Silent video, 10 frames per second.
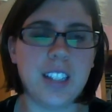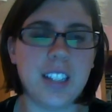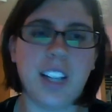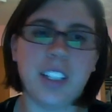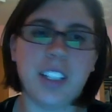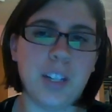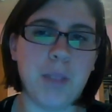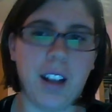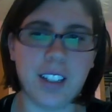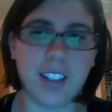delicate
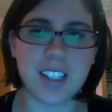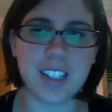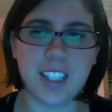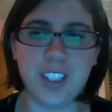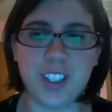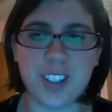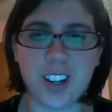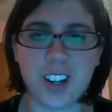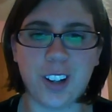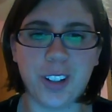balance that
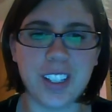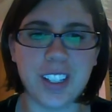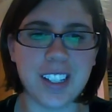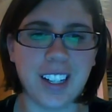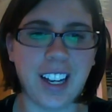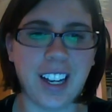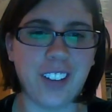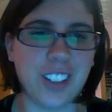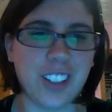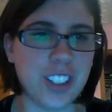teachers are always
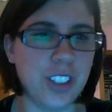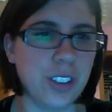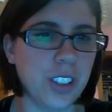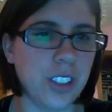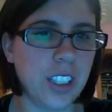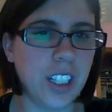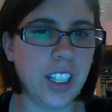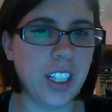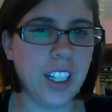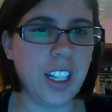having to do.
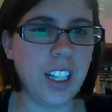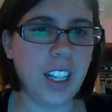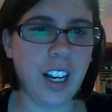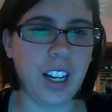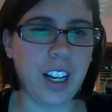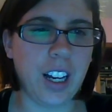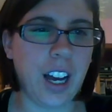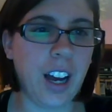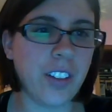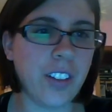
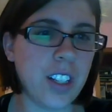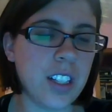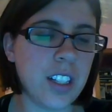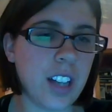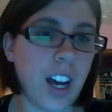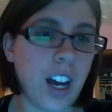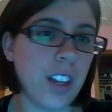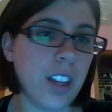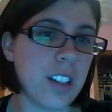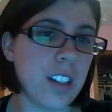How
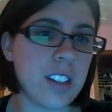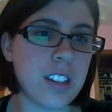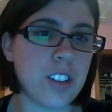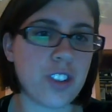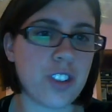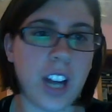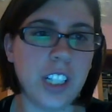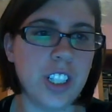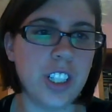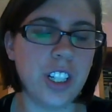can this
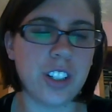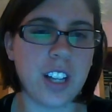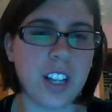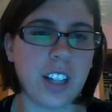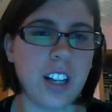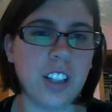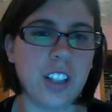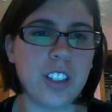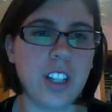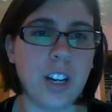strategy or
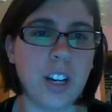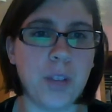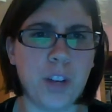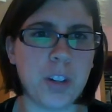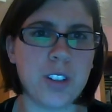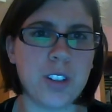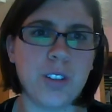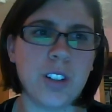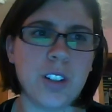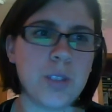technology help our
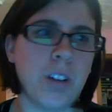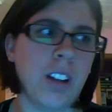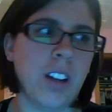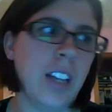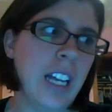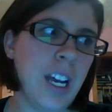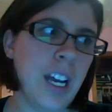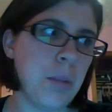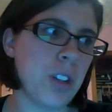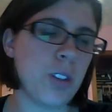students? Well,
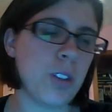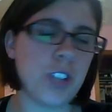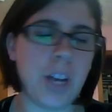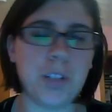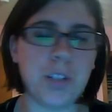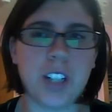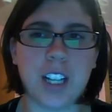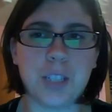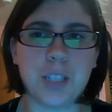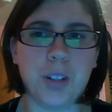this whole chapter
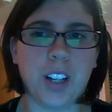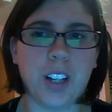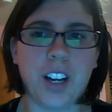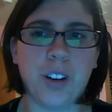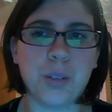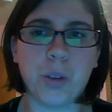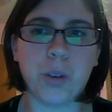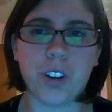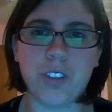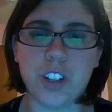talked about how
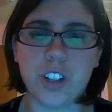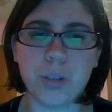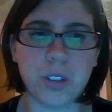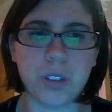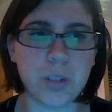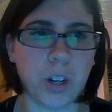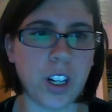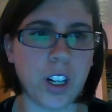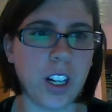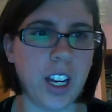important visuals
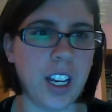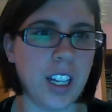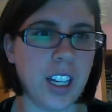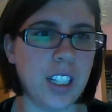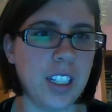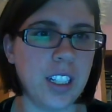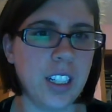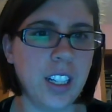were, and